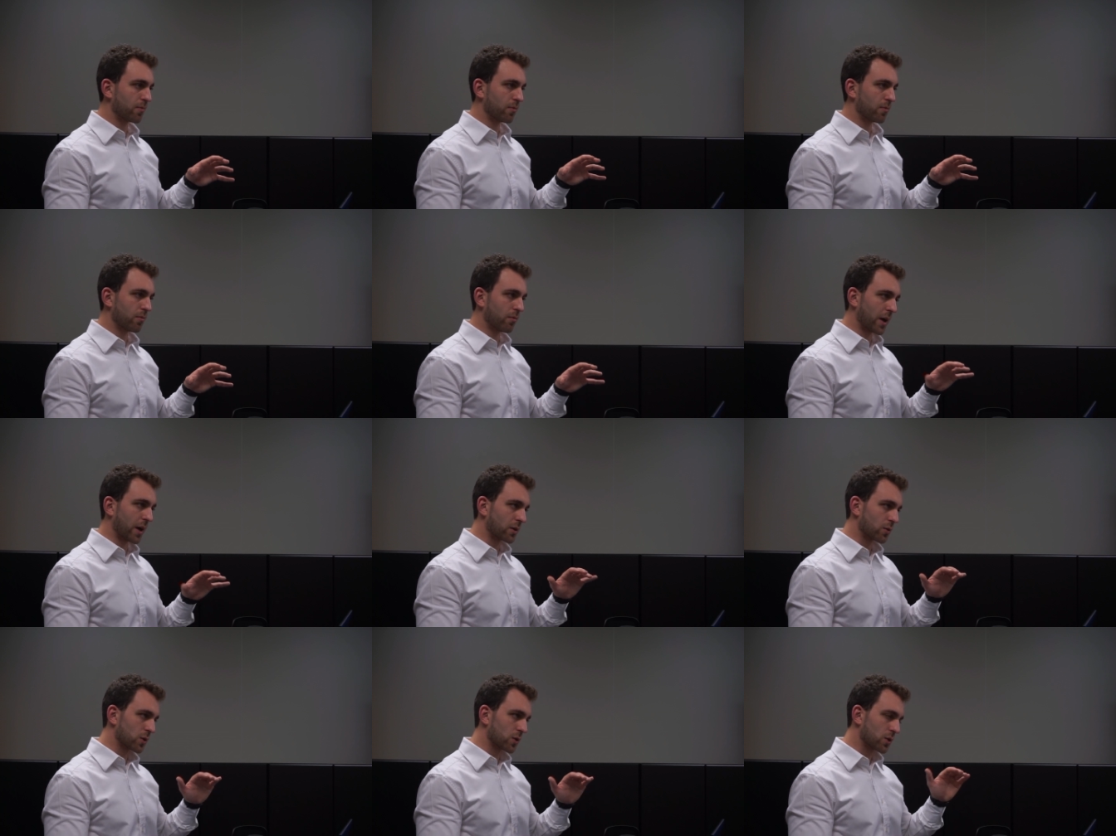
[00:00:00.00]

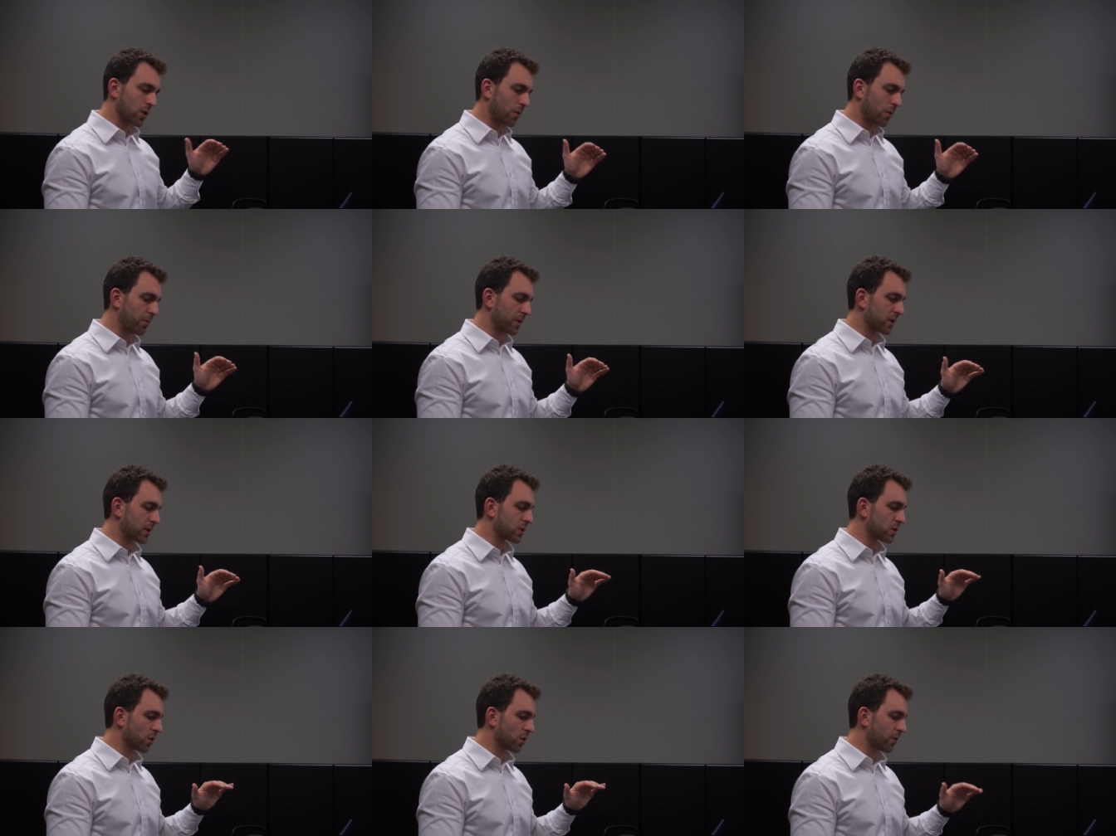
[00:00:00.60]

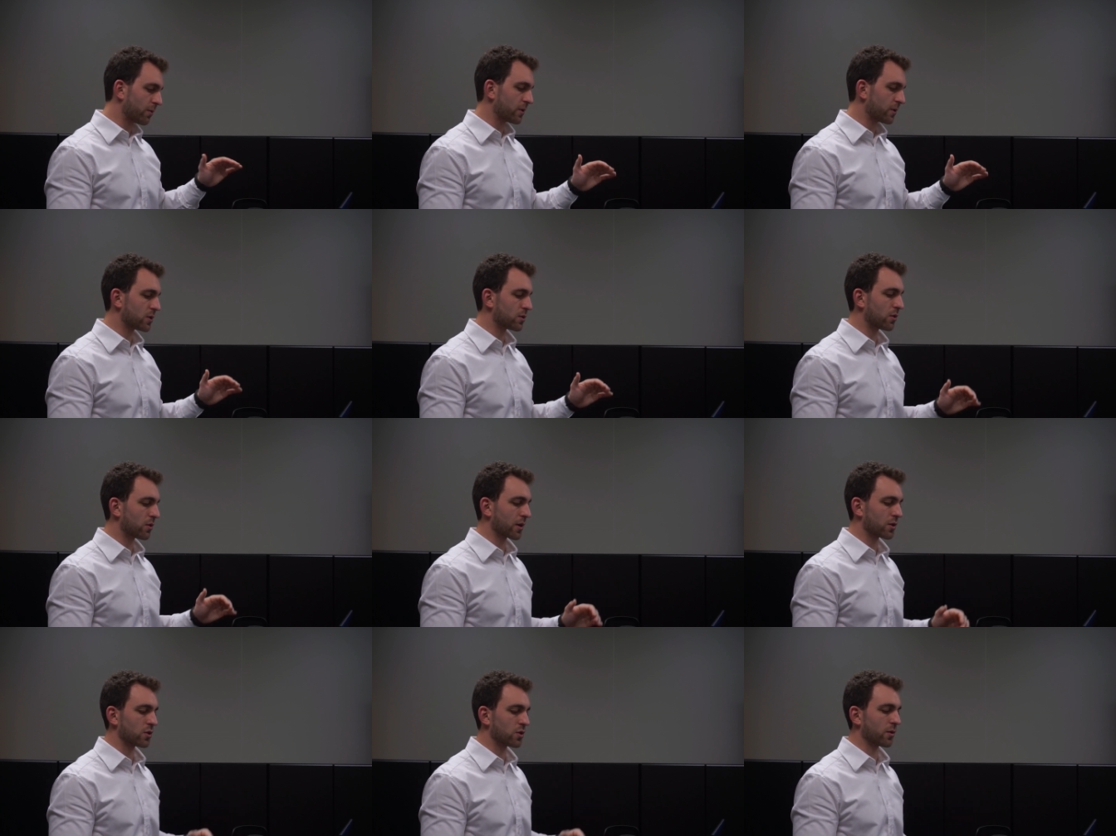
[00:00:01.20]
microscopic surface
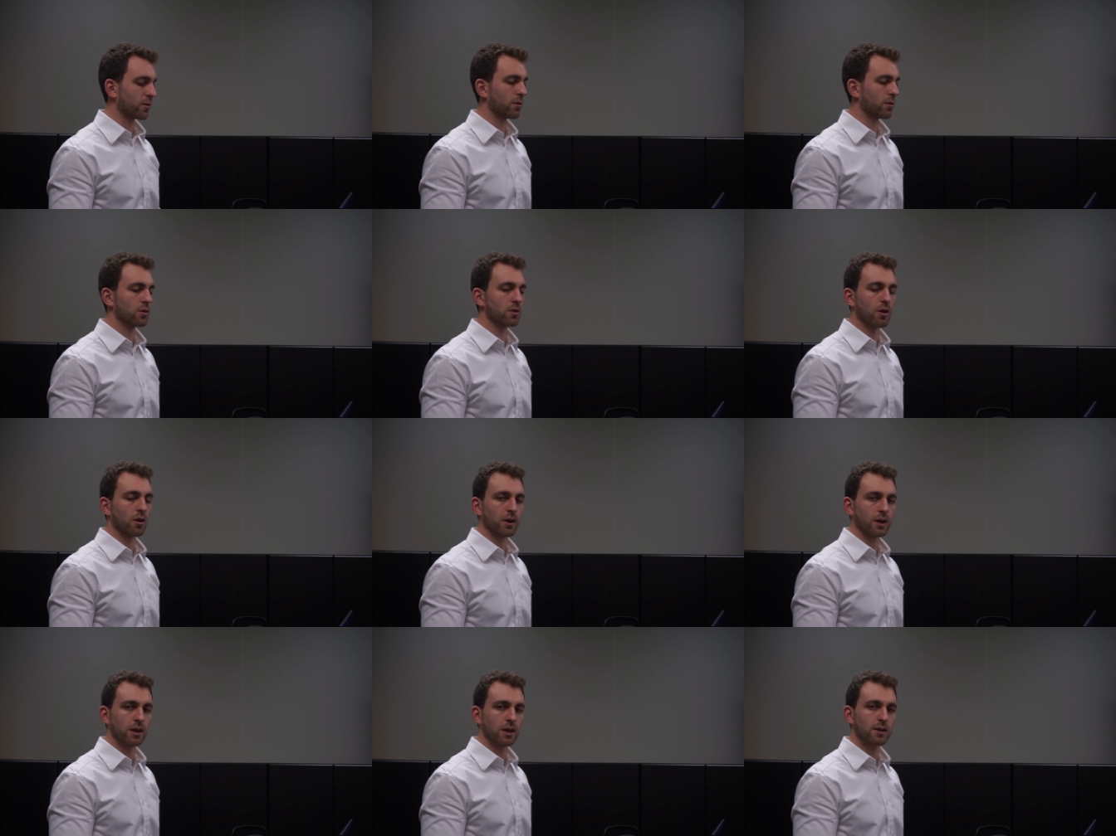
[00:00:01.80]
structure of your
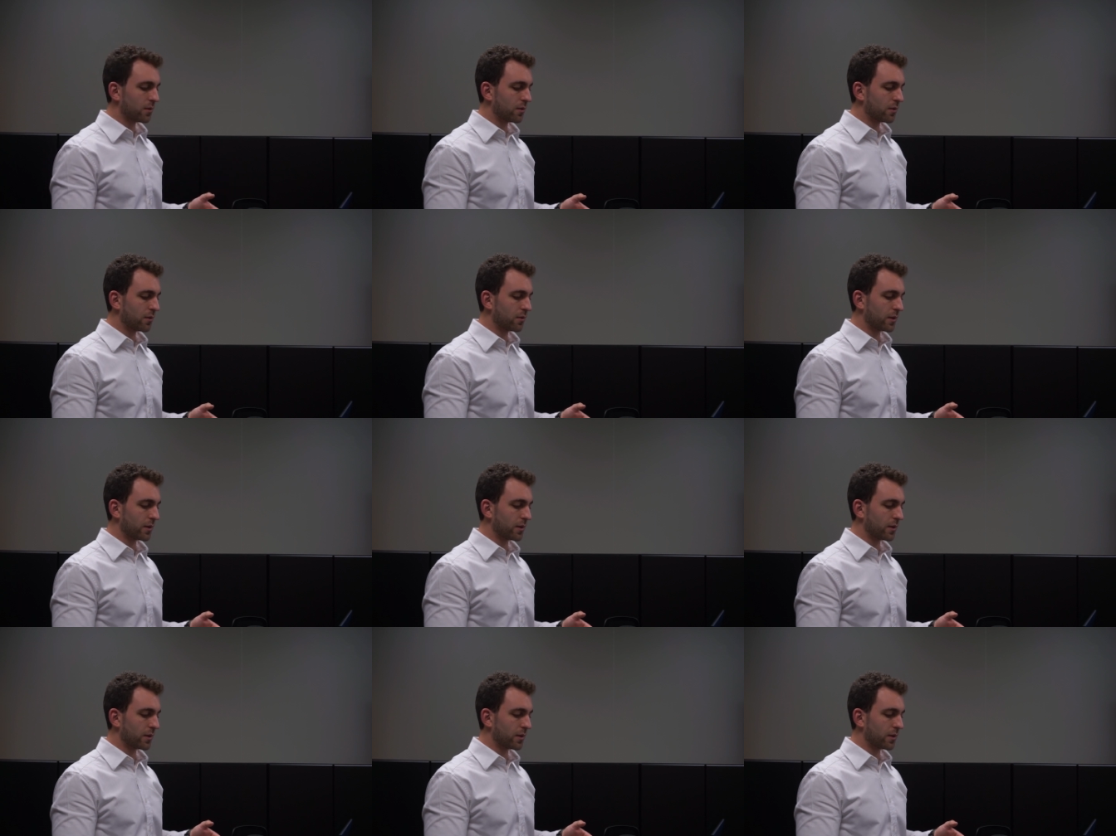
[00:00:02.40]
target,